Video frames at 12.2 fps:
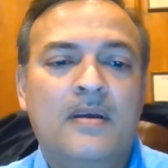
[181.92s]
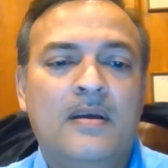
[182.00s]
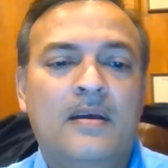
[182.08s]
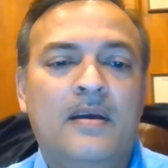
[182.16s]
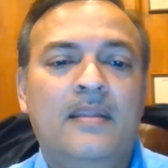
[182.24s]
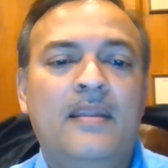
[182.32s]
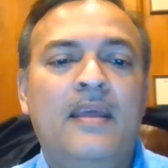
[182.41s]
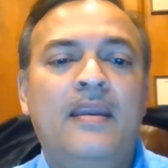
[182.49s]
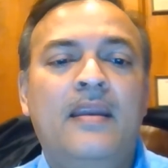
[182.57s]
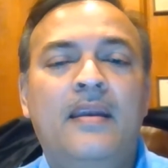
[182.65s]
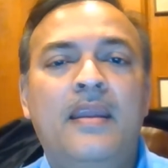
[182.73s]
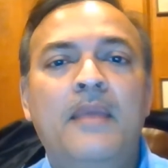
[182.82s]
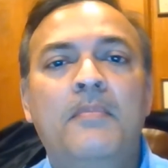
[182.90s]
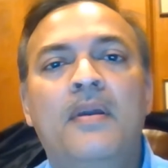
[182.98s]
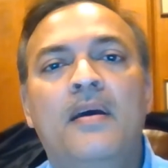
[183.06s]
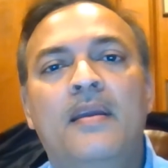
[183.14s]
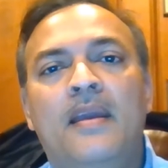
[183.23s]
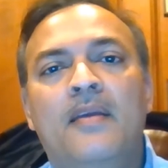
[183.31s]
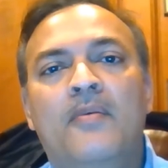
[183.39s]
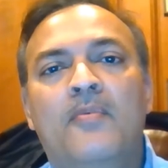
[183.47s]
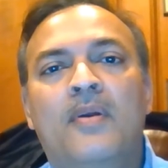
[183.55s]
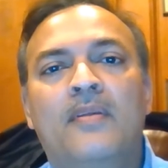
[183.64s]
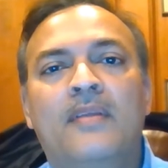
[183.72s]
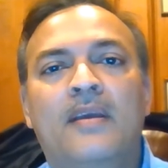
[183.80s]
And then in deep learning,
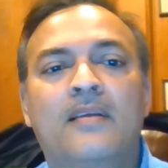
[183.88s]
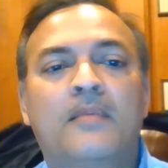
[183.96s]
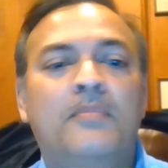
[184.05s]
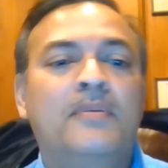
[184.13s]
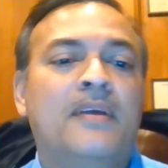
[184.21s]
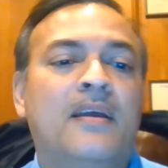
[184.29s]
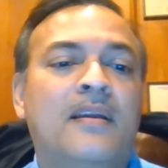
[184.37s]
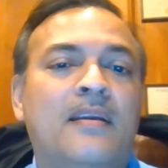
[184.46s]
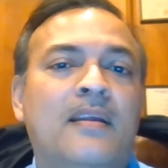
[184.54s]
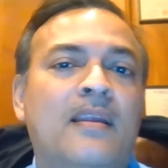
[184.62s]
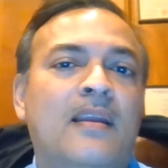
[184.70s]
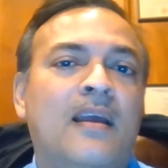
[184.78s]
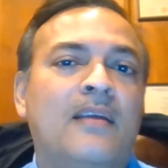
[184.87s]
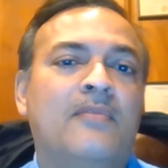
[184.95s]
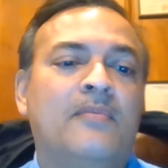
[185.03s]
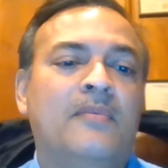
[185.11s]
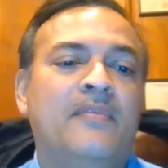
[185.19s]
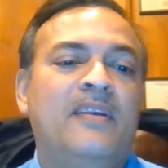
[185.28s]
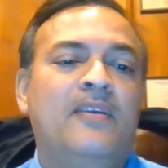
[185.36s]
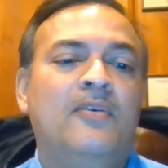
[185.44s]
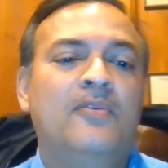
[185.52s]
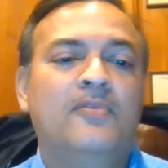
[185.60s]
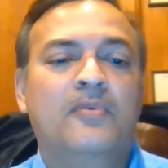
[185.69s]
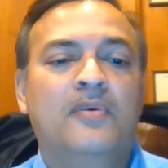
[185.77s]
one of the examples I really liked from the
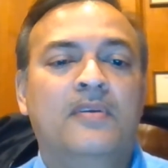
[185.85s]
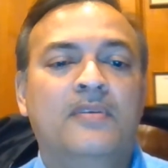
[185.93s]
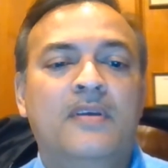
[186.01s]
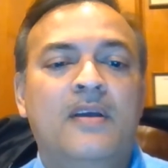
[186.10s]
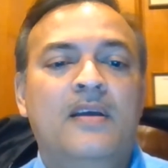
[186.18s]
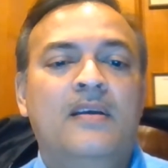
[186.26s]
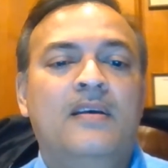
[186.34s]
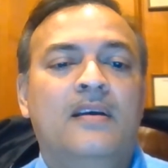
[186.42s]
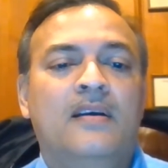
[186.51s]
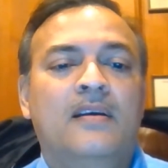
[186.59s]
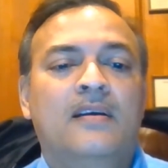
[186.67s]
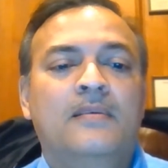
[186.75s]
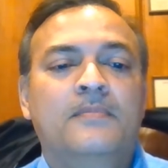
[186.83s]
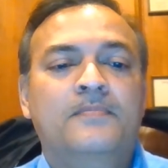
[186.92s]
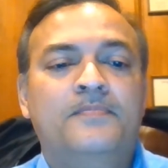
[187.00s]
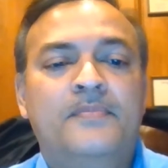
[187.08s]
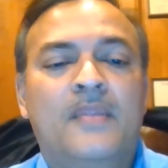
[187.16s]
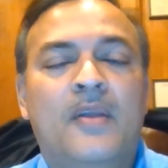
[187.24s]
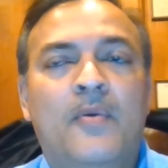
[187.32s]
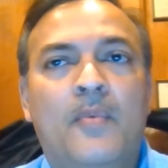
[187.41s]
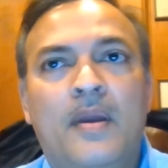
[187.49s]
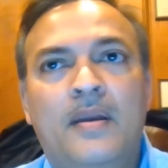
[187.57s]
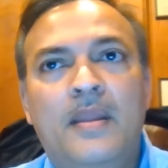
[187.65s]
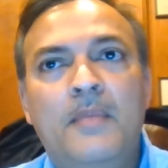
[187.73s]
videos was
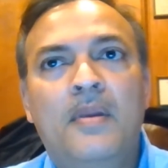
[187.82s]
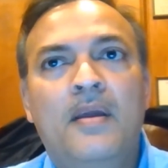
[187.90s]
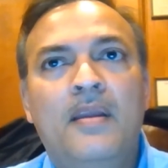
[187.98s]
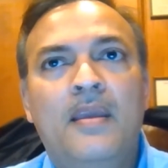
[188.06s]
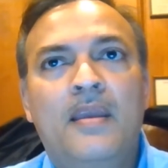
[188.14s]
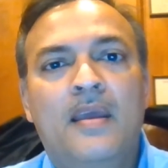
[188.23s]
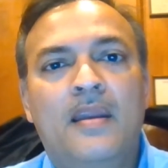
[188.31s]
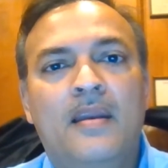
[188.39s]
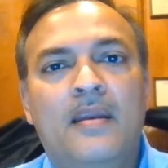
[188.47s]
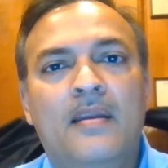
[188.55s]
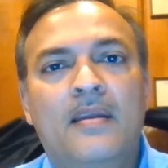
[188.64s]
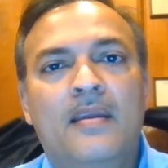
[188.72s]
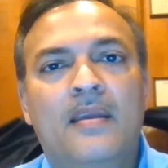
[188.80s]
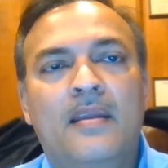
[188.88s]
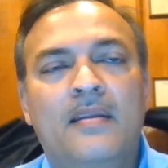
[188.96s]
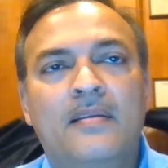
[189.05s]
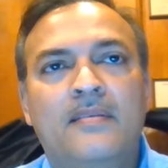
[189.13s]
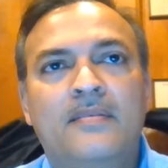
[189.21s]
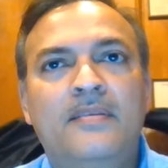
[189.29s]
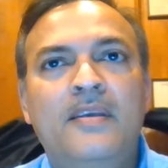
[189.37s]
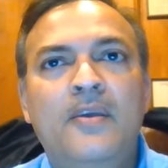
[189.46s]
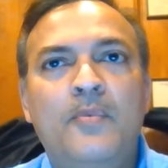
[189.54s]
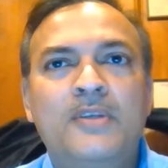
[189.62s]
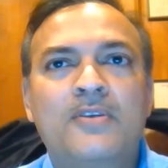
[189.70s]
where deep learning can
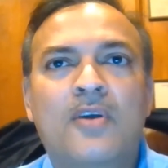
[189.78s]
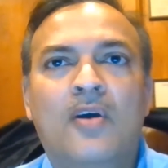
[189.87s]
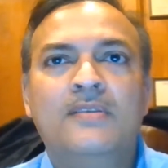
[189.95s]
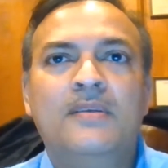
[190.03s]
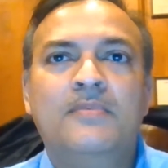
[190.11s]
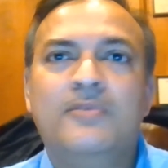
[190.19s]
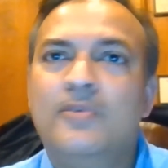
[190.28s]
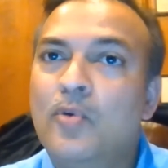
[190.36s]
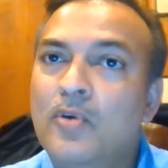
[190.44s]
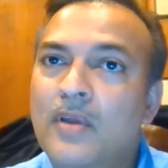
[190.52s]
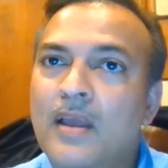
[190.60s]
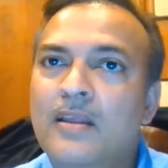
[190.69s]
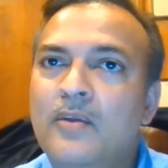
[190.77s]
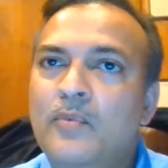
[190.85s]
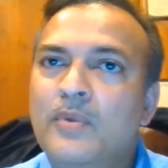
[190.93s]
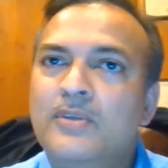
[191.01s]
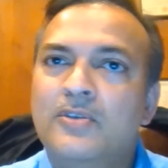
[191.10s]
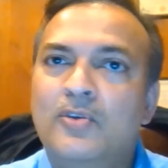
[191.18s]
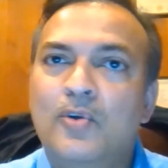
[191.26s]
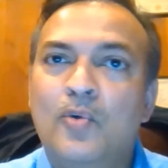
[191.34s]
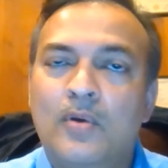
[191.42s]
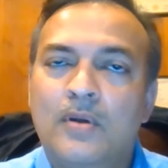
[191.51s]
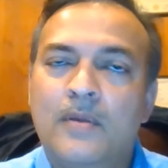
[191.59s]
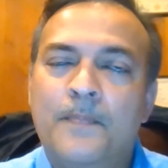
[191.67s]
see which concepts go together and which
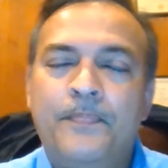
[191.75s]
don't.